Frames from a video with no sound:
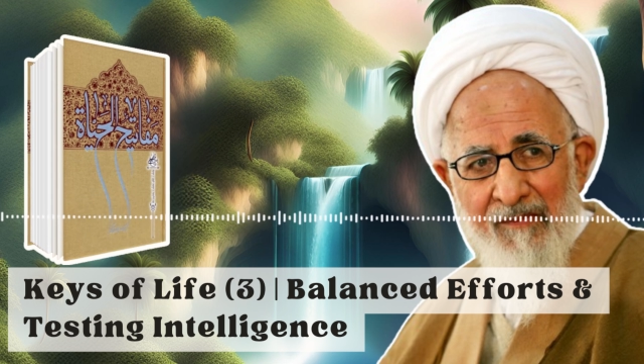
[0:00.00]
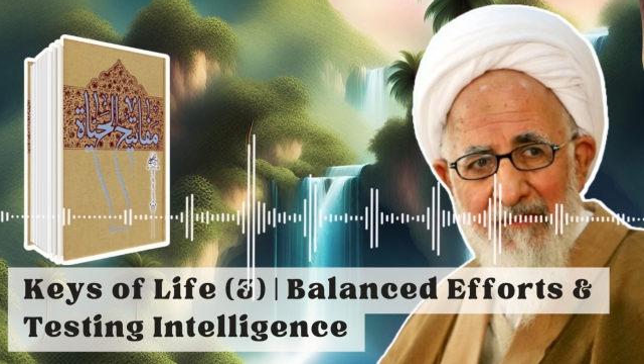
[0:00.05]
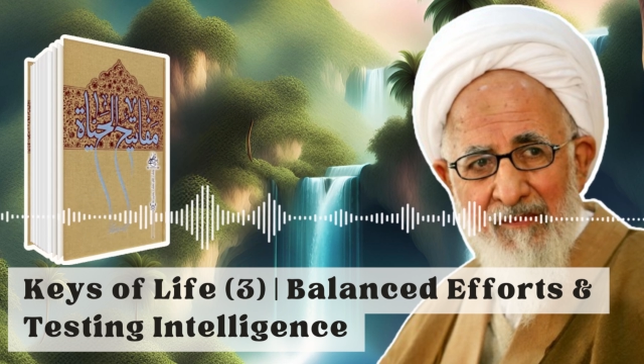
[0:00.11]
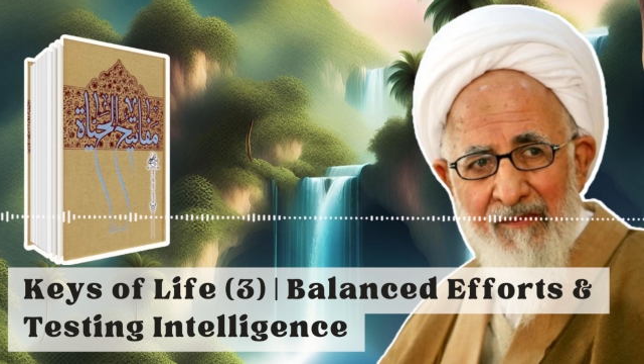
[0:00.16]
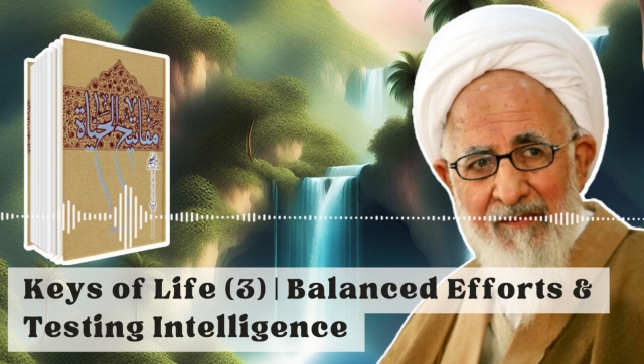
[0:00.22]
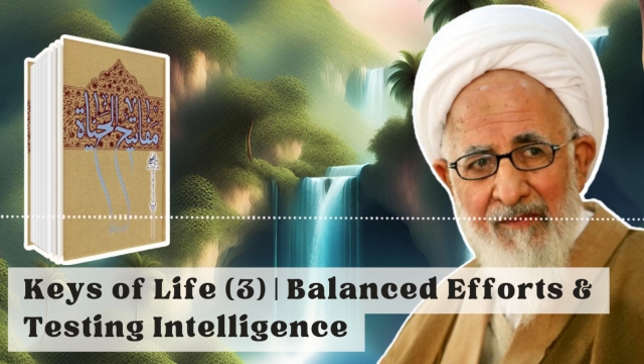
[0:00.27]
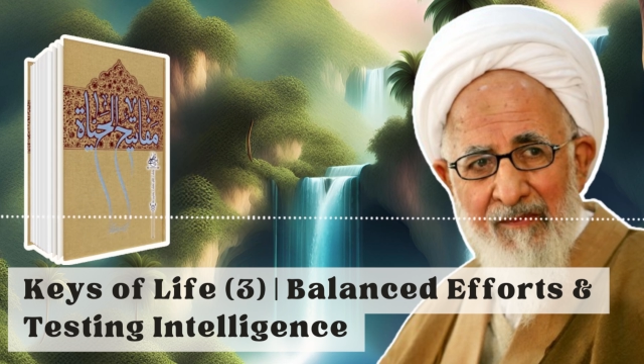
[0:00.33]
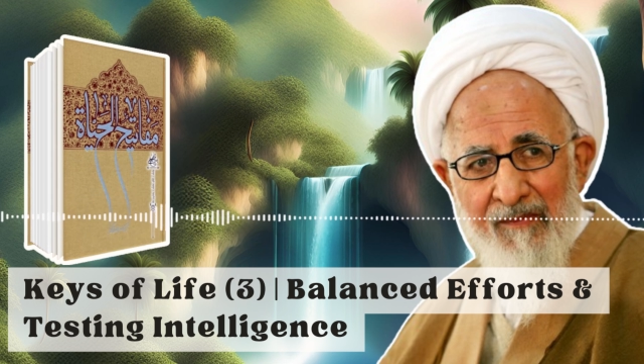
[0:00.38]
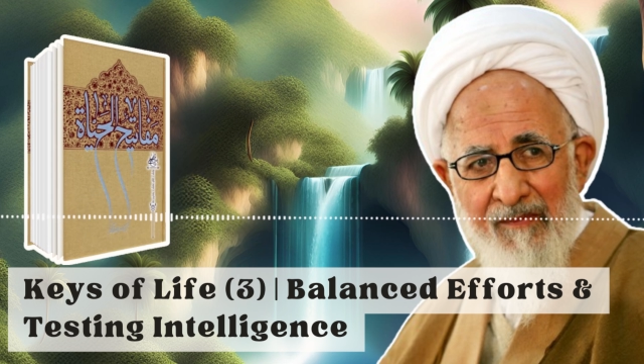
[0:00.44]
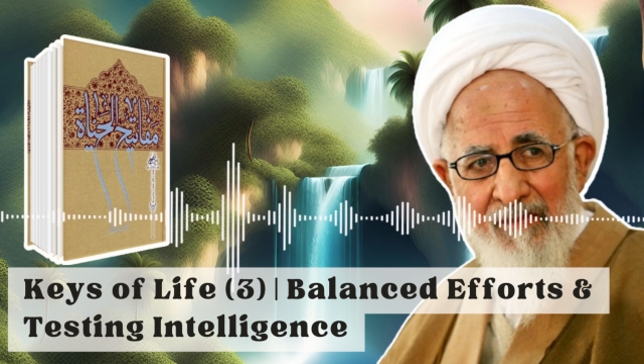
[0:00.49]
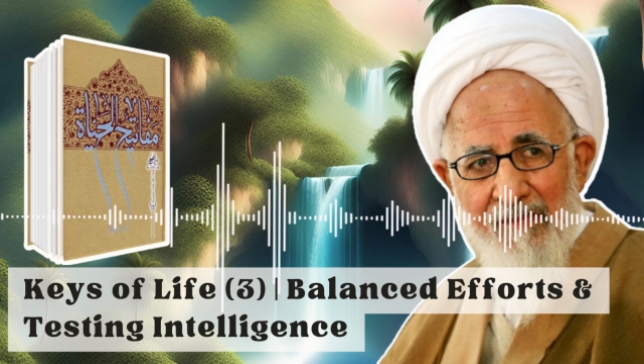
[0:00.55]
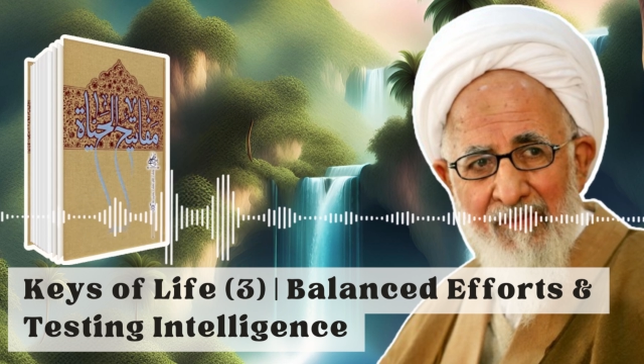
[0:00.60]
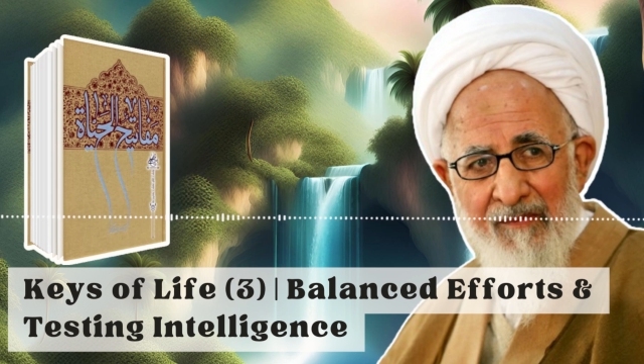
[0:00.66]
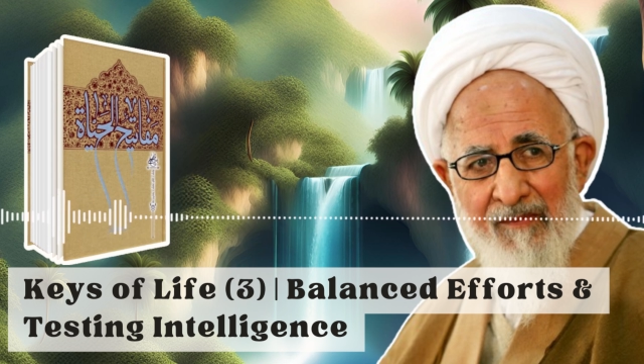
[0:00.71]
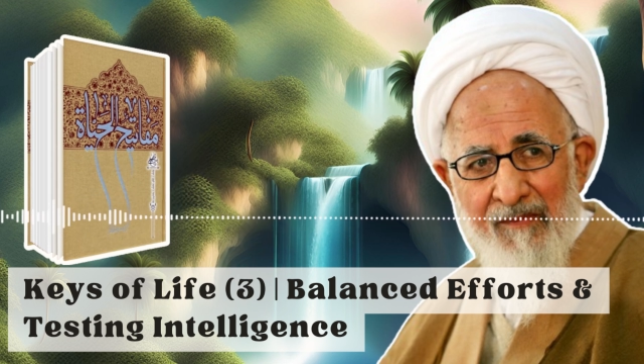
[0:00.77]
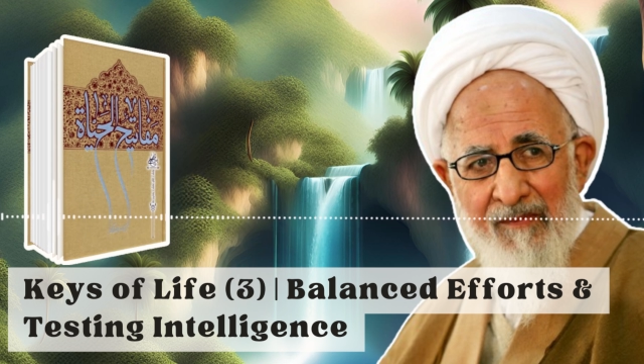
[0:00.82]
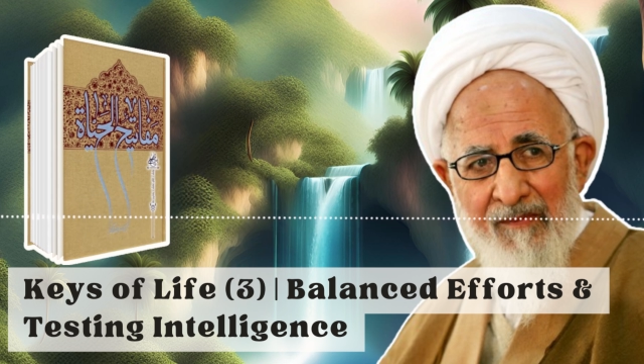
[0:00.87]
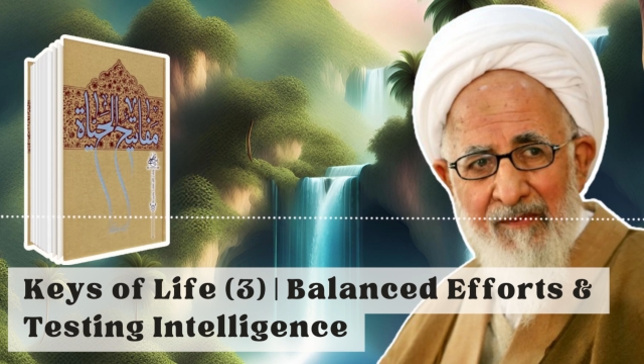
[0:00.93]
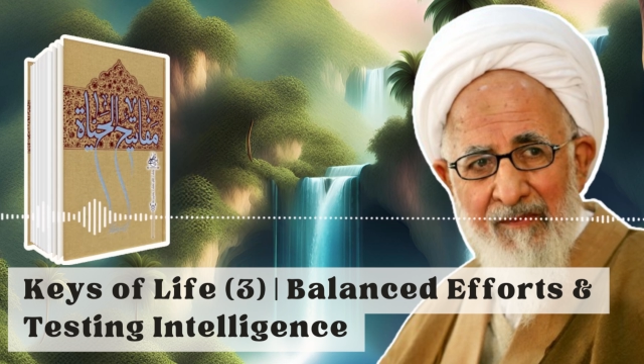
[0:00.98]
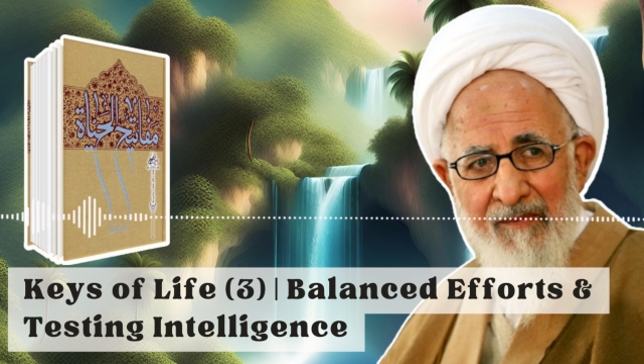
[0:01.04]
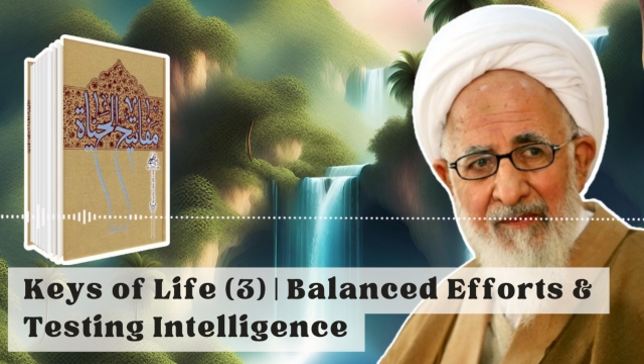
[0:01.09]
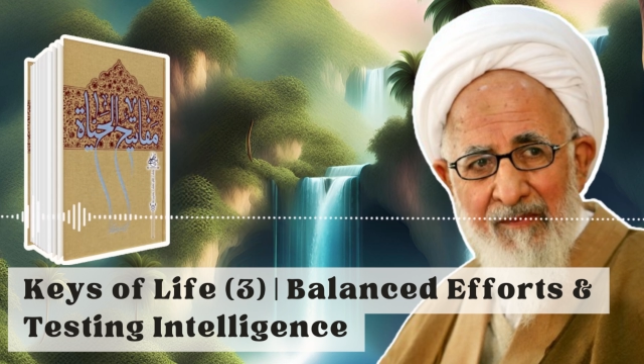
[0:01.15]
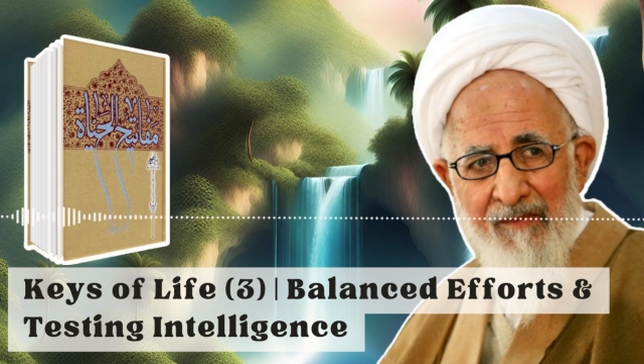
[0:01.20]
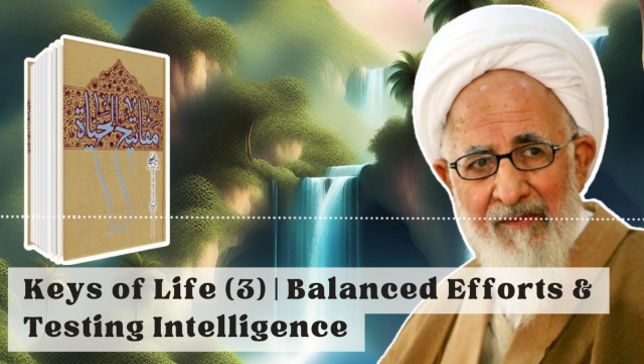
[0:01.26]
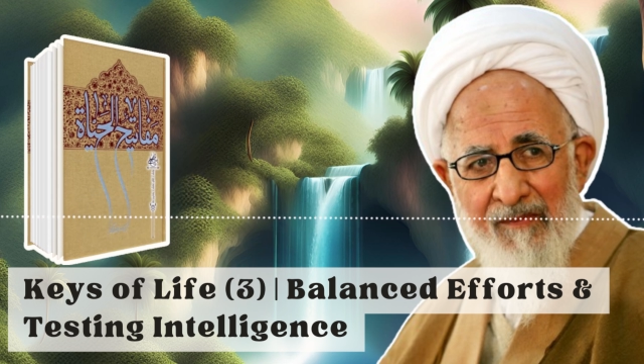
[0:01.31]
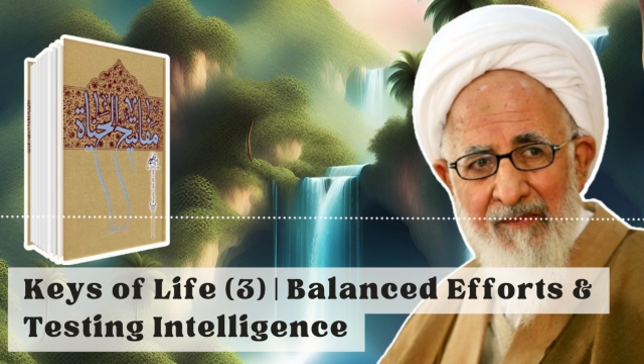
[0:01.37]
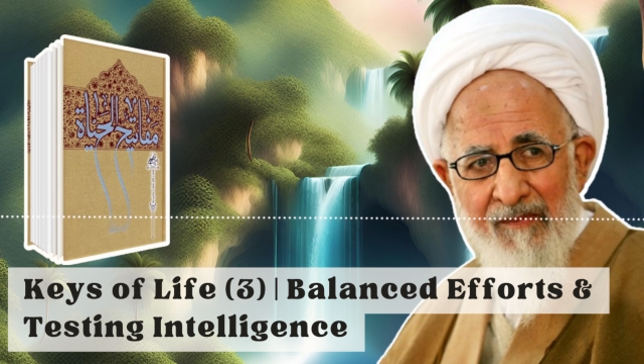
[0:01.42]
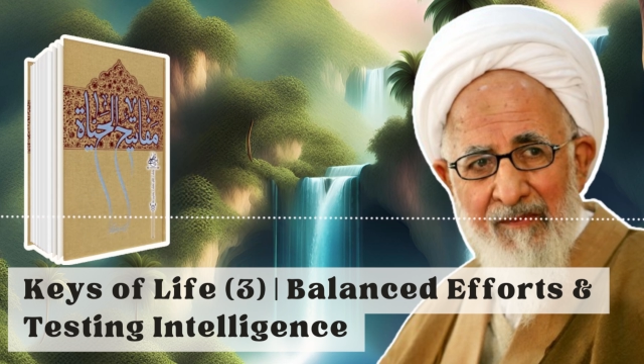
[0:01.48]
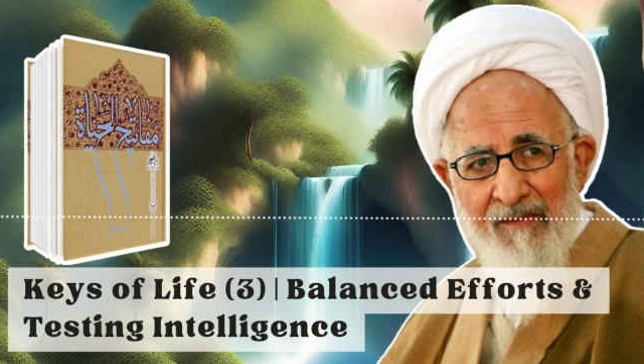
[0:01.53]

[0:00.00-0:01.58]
have the capacity to do.